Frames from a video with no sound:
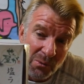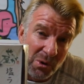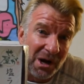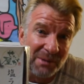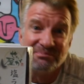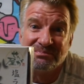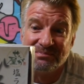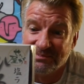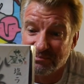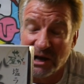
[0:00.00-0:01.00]
well,
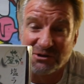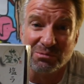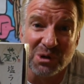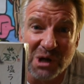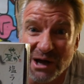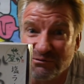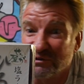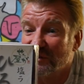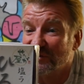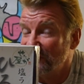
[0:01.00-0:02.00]
possible
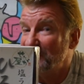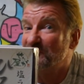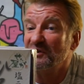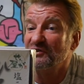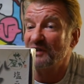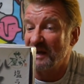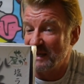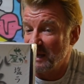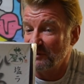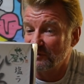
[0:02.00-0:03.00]
conflicts of interest, I
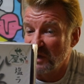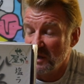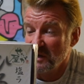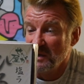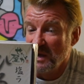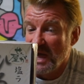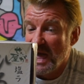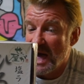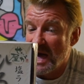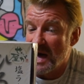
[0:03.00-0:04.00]
guess.
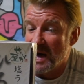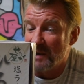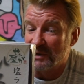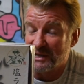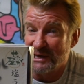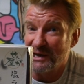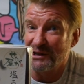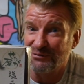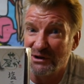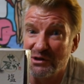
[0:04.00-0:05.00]
Uh, but at the end
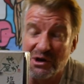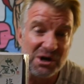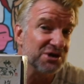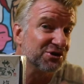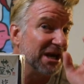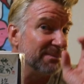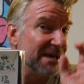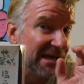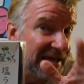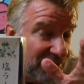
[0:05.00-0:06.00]
of this video, there is going to
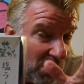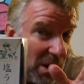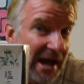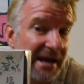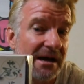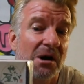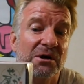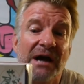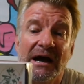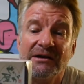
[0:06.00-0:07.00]
be a giveaway,
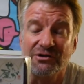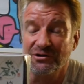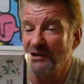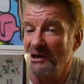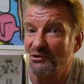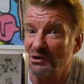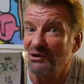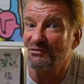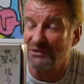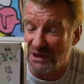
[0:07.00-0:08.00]
okay? So stay
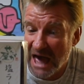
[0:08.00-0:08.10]
tuned for